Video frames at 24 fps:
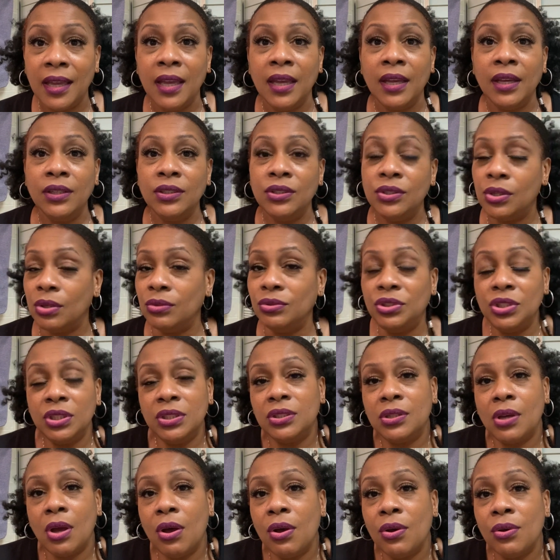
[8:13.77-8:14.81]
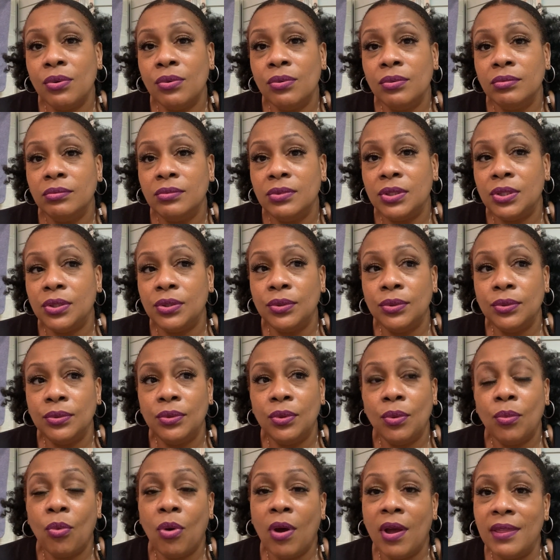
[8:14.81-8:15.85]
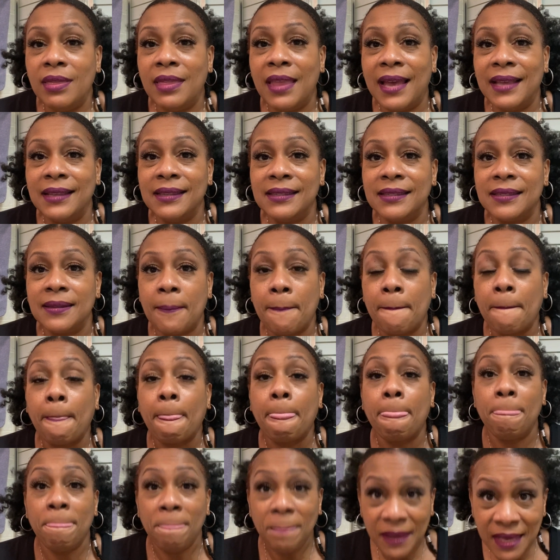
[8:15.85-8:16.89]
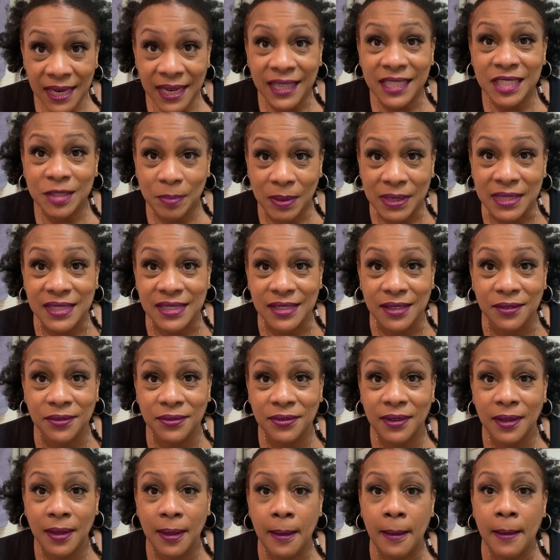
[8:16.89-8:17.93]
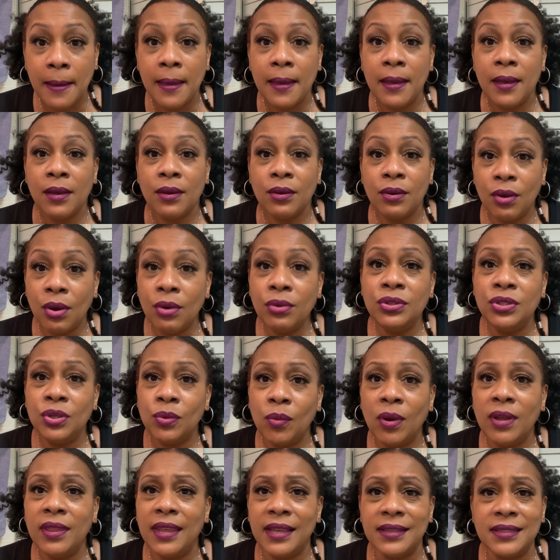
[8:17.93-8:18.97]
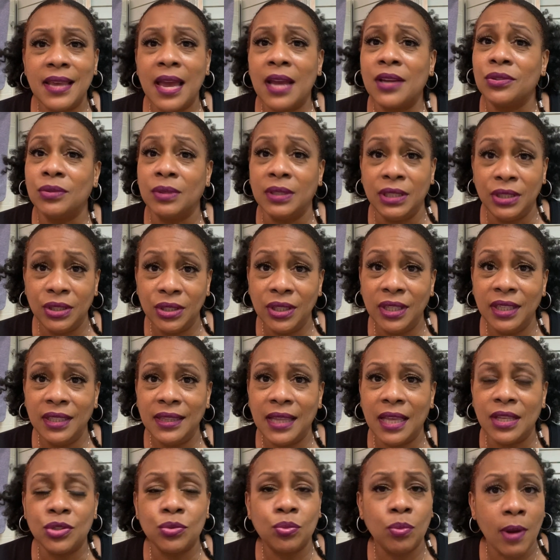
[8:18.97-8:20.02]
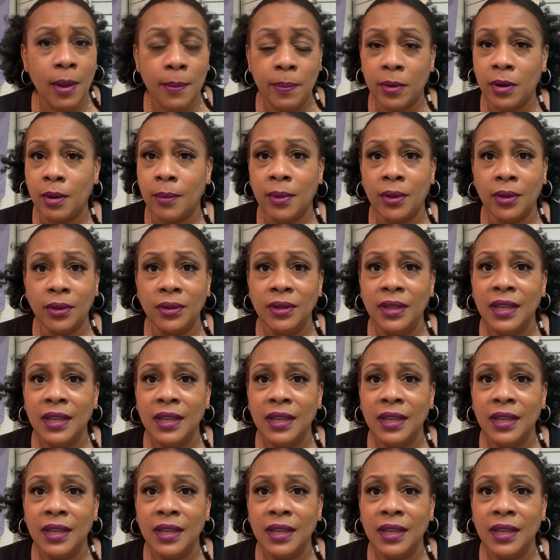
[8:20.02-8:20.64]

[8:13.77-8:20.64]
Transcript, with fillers: Don't just go to the one that's inexpensive. Go to one that's actually good, that's reputable.